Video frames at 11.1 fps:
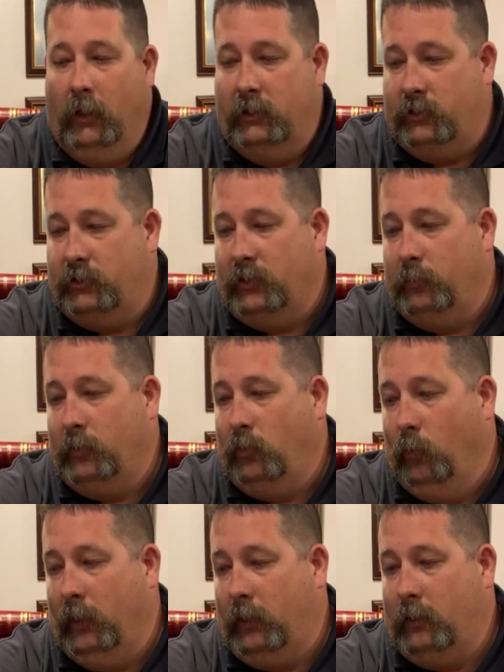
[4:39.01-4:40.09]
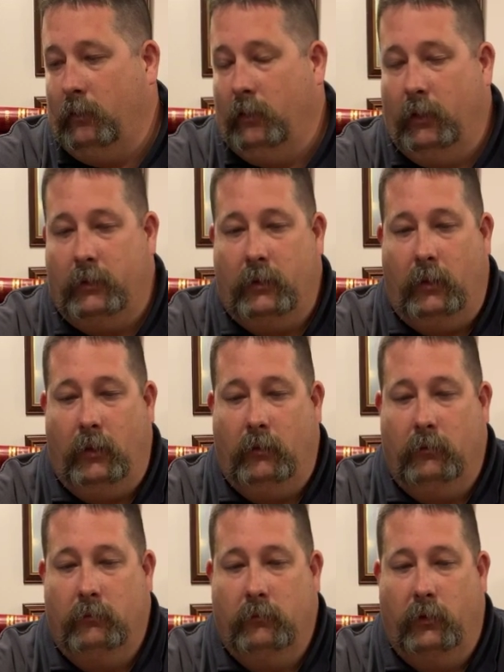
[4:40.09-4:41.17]
It's just something quick that
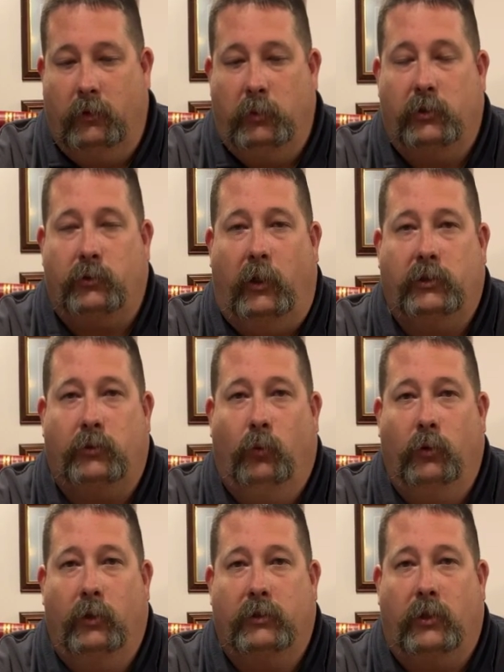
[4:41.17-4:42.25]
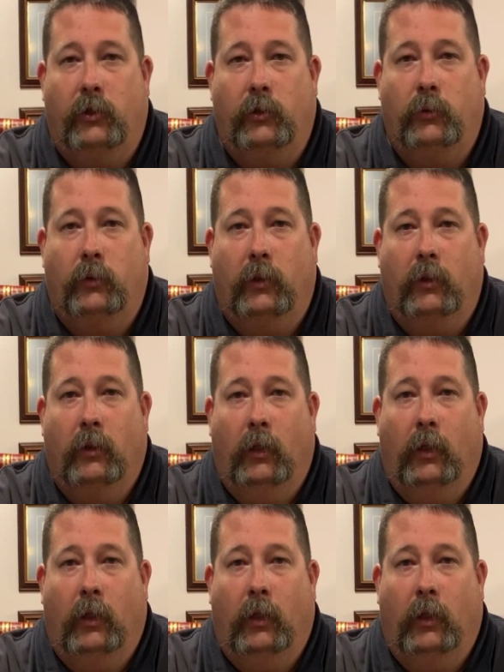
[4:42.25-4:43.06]
the administration wanted us to do to